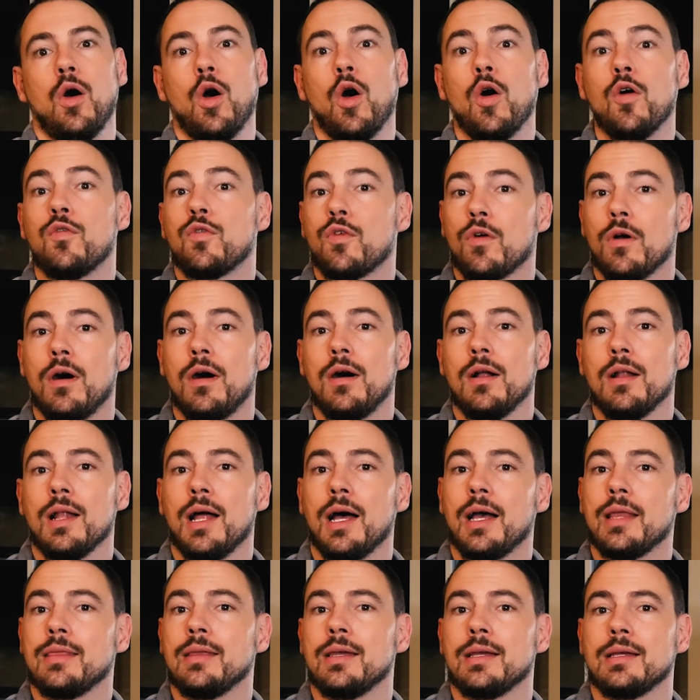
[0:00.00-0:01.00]
Overall,
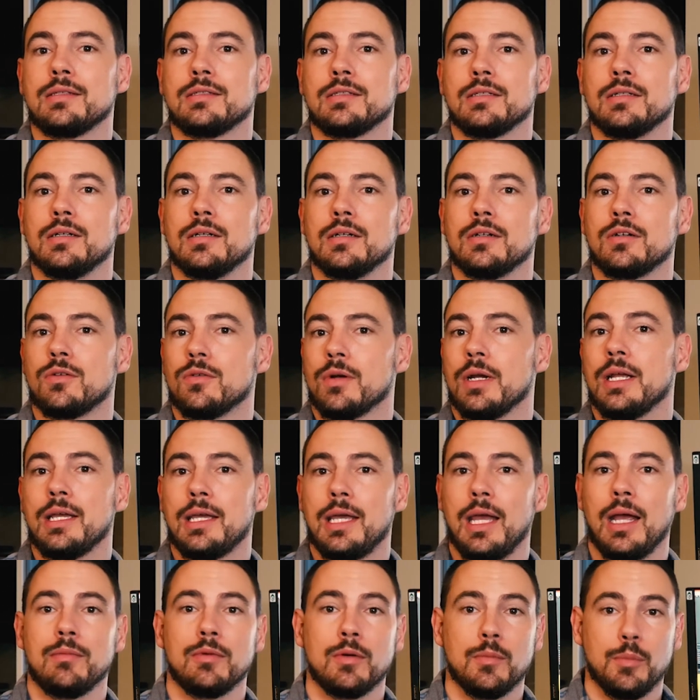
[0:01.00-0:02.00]
I think it's a great
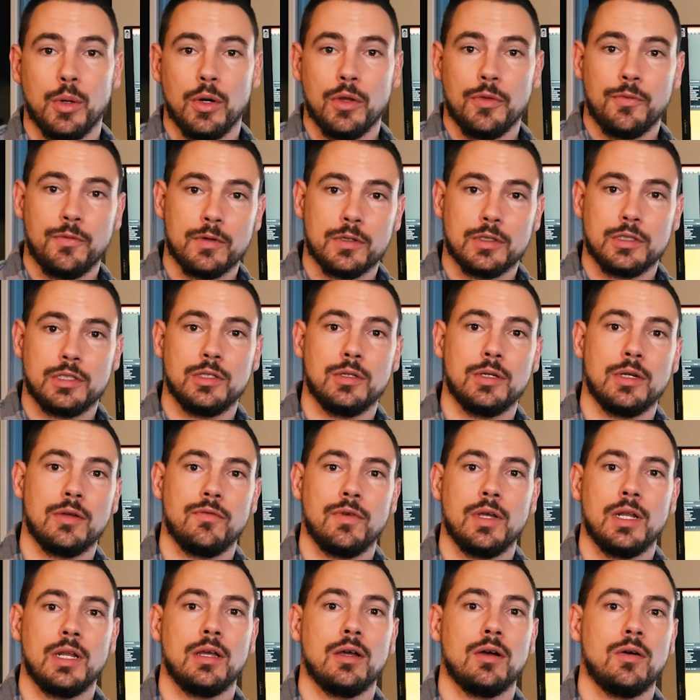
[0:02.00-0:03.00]
camera, both for shooting
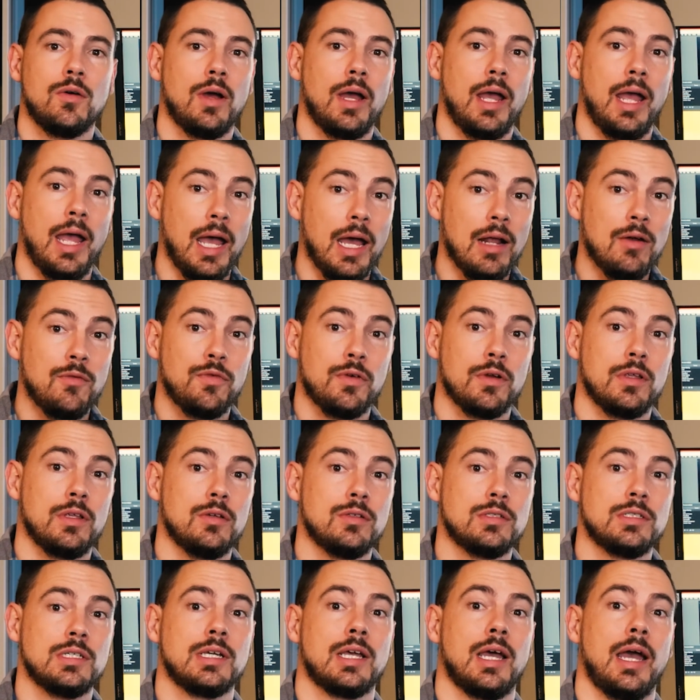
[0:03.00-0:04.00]
video and for
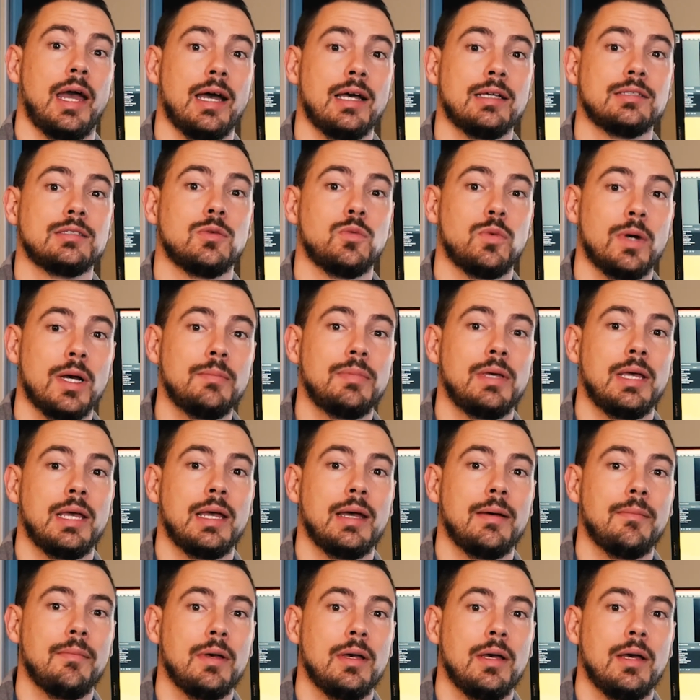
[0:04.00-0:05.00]
using it as a
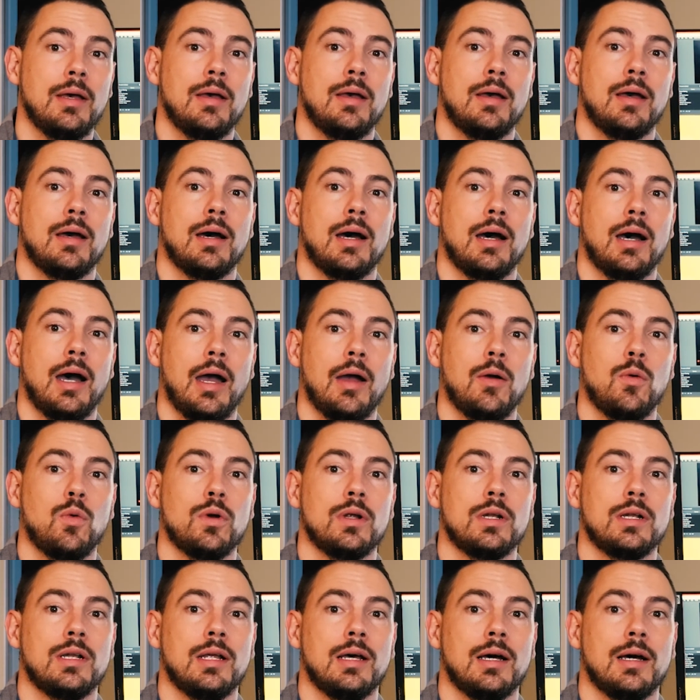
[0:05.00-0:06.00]
webcam. I
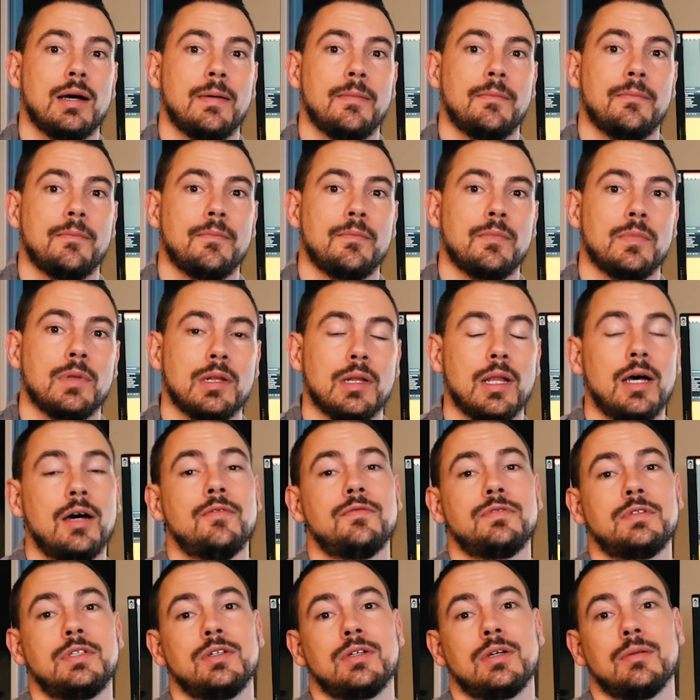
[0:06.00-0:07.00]
would
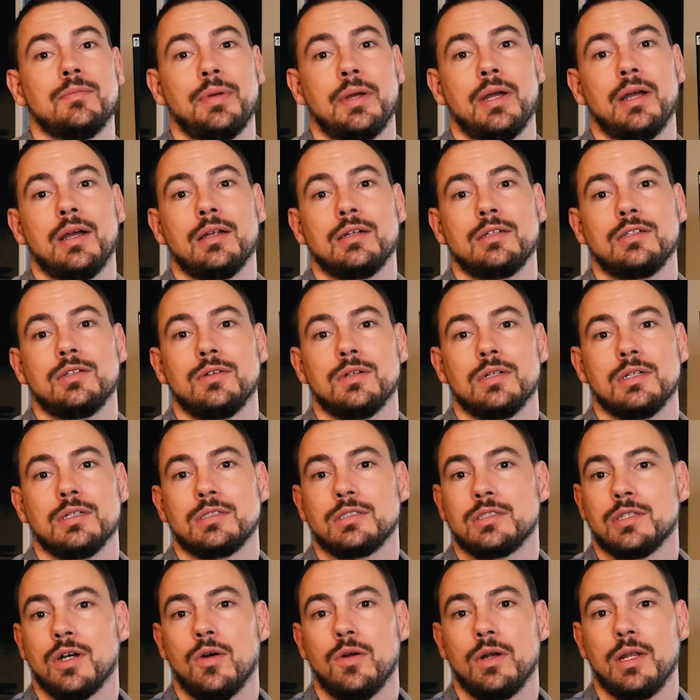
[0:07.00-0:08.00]
love to compare it to a
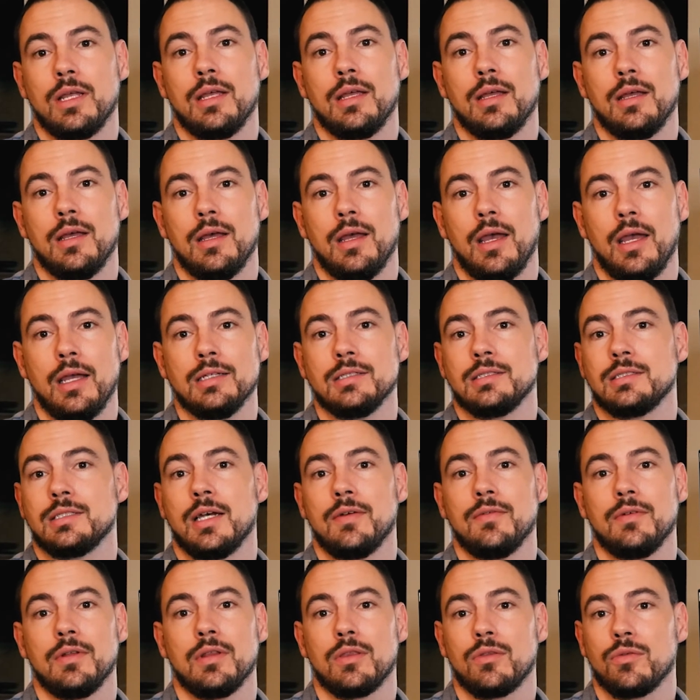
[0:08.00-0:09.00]
Sony
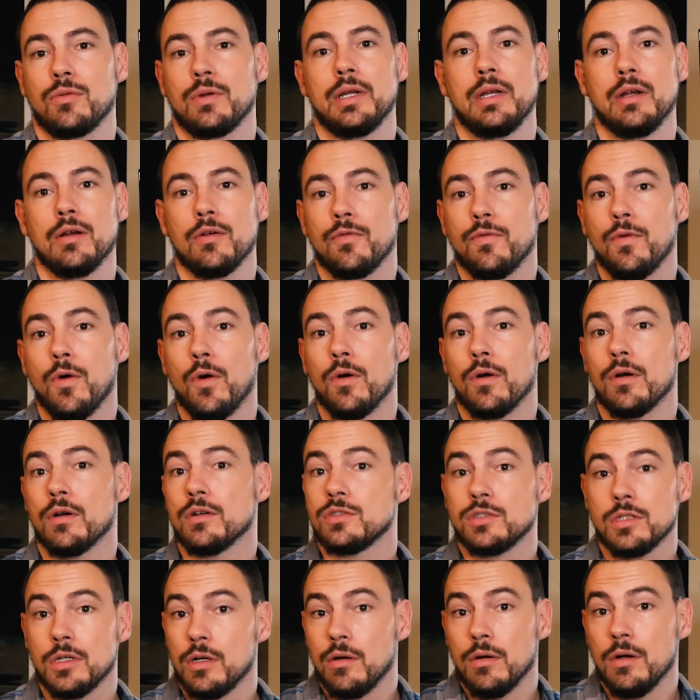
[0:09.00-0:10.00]
A7 III or
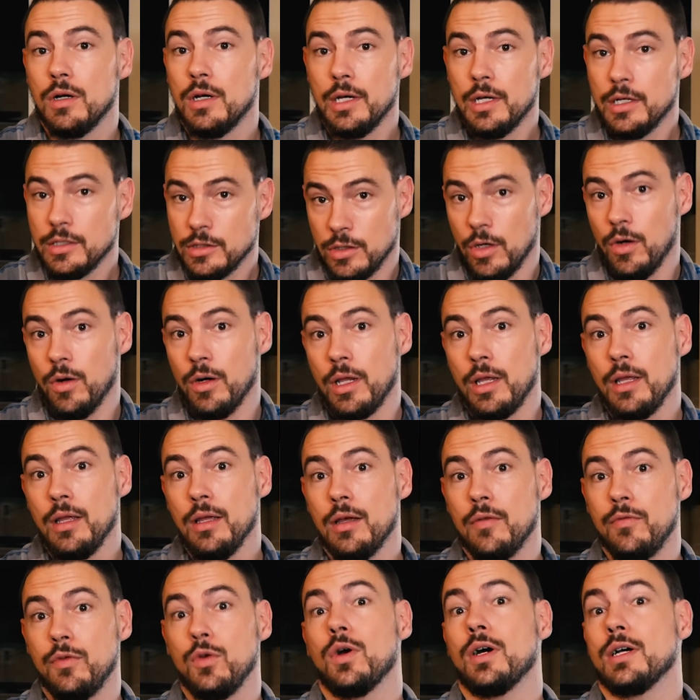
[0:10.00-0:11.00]
4. So Sony,
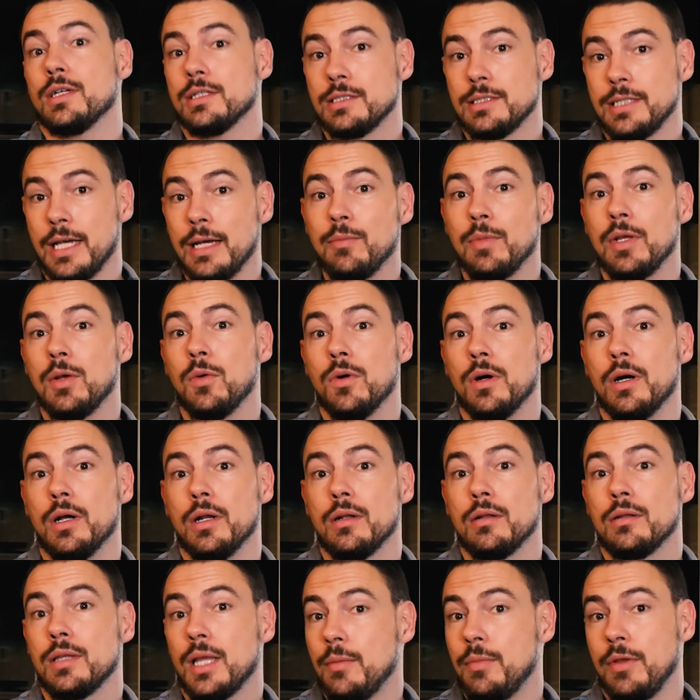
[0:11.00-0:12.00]
if you want to send me
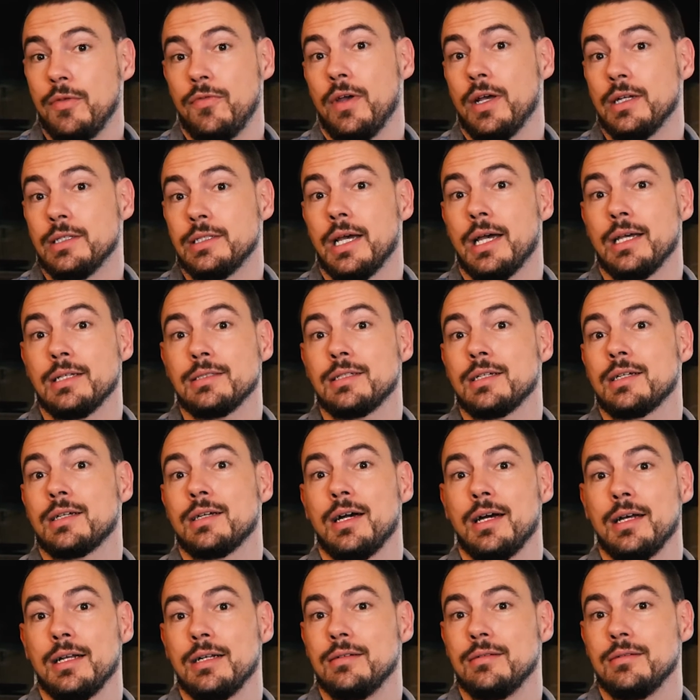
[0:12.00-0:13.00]
one, that'd be fantastic.
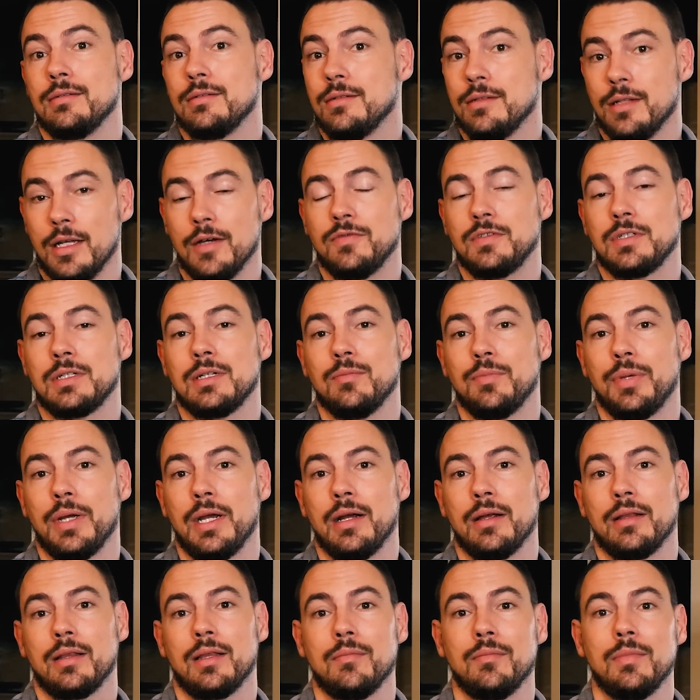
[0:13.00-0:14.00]
I'd love to
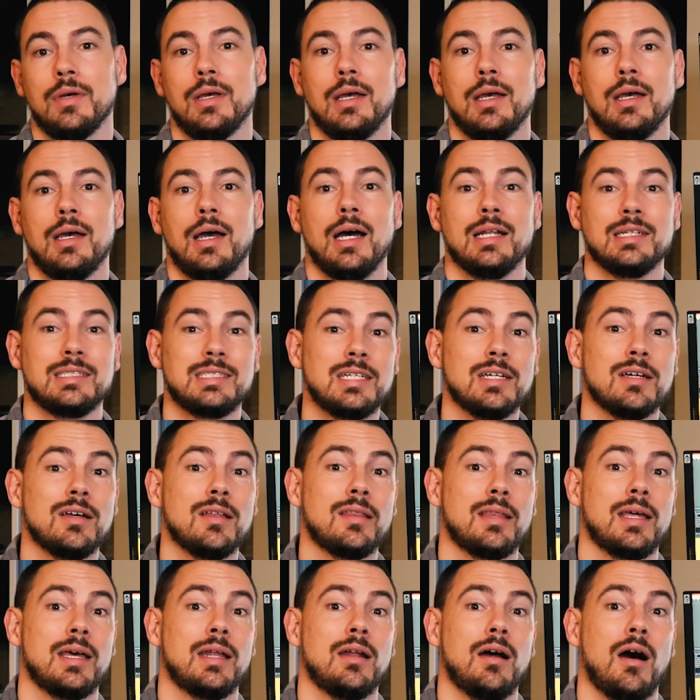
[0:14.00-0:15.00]
compare them.
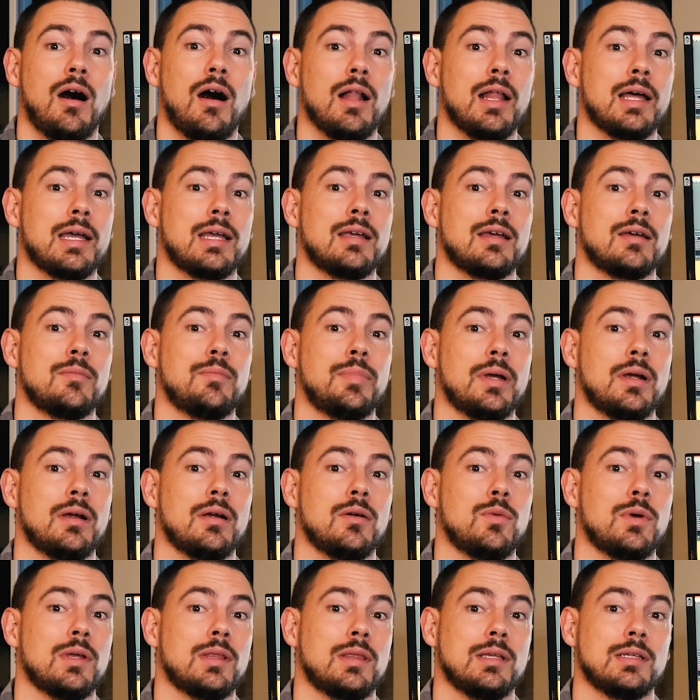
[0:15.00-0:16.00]
Until then, all I can compare
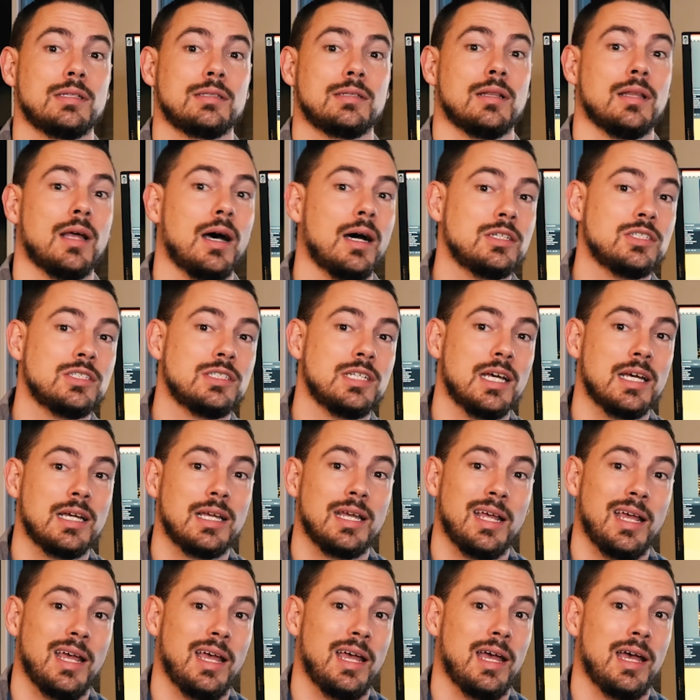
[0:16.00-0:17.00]
it with is the
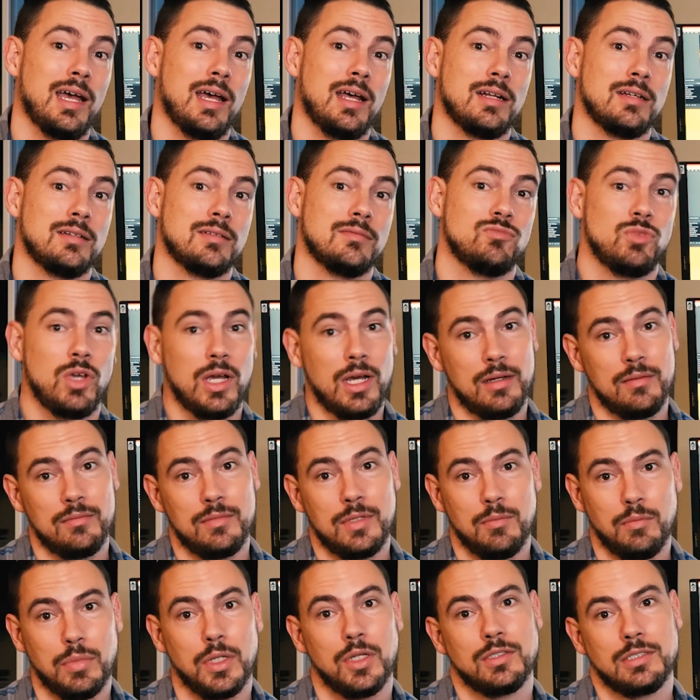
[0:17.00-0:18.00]
Logitech, and yeah,
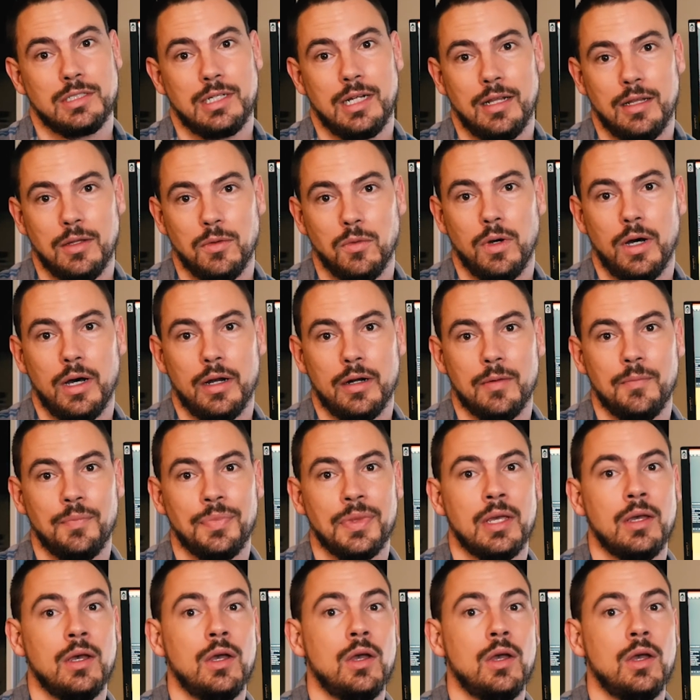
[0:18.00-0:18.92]
it blows it out of the water.